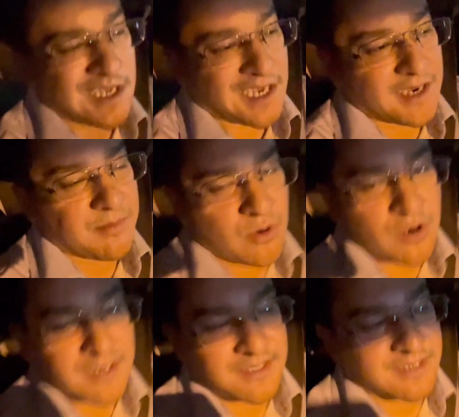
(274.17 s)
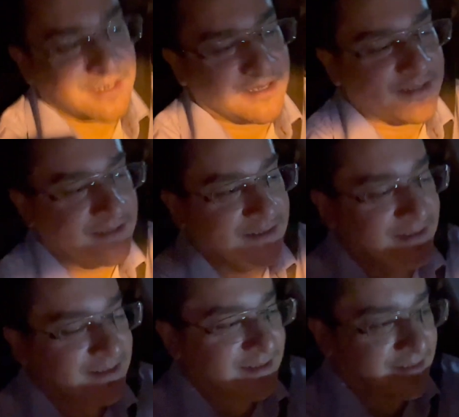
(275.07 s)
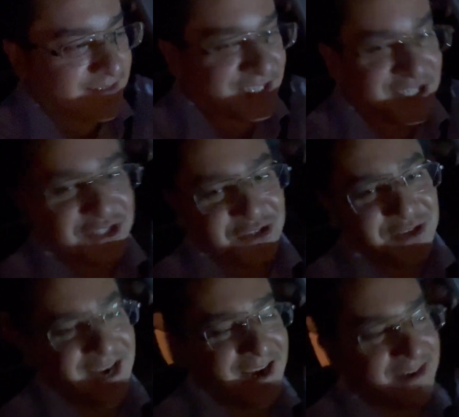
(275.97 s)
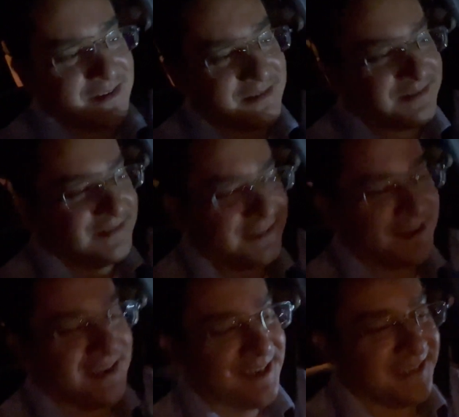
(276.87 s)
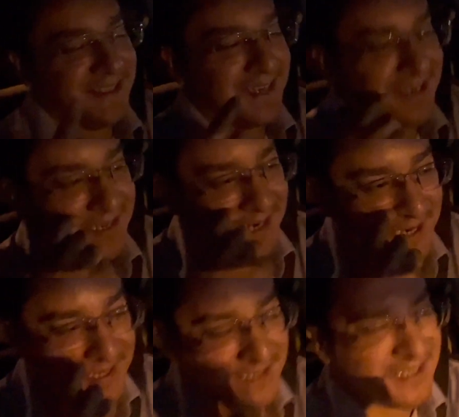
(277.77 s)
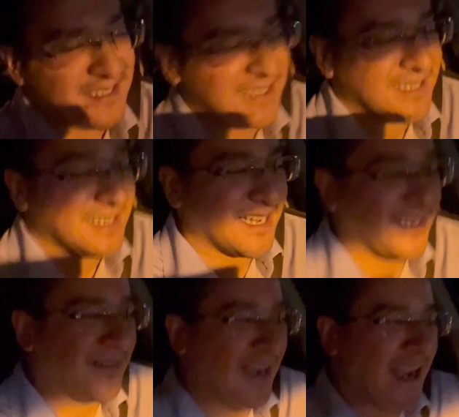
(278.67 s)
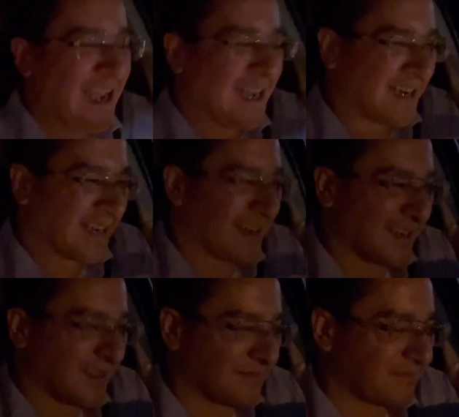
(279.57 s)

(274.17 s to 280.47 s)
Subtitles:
Hey, boys, it's your dad. Hey, I said it again. I have a headache now.